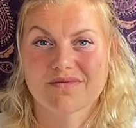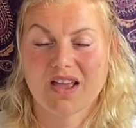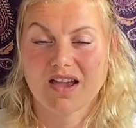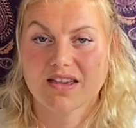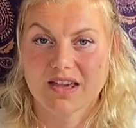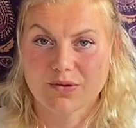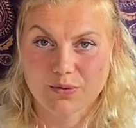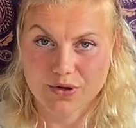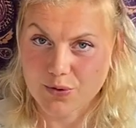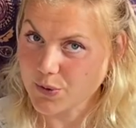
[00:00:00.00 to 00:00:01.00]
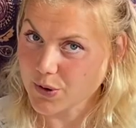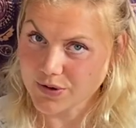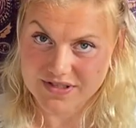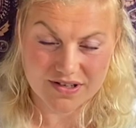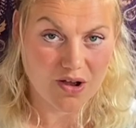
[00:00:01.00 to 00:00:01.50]
I get where your
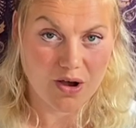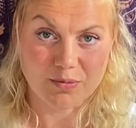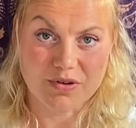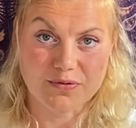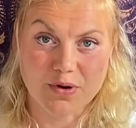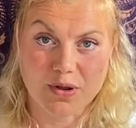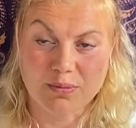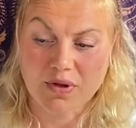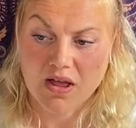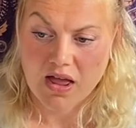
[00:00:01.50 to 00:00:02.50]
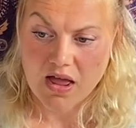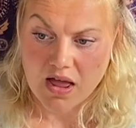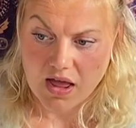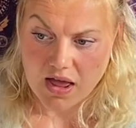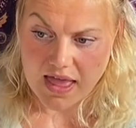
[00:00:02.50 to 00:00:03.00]
worries are coming from,
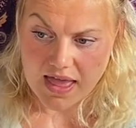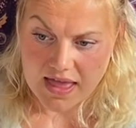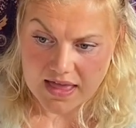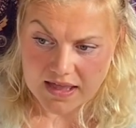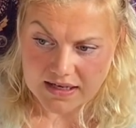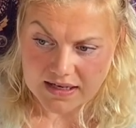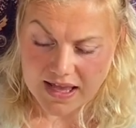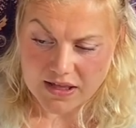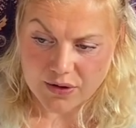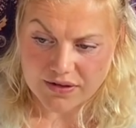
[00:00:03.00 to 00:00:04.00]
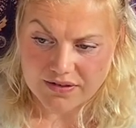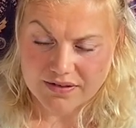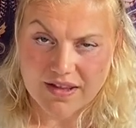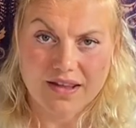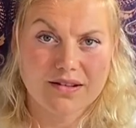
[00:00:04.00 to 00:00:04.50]
and I
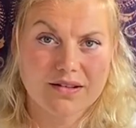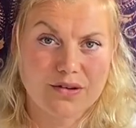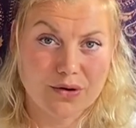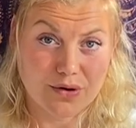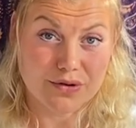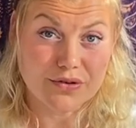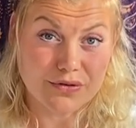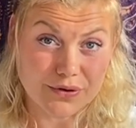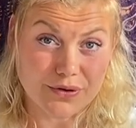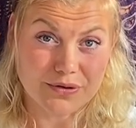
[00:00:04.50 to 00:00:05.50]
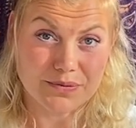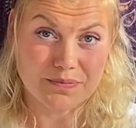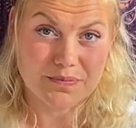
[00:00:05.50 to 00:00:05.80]
understand your concern.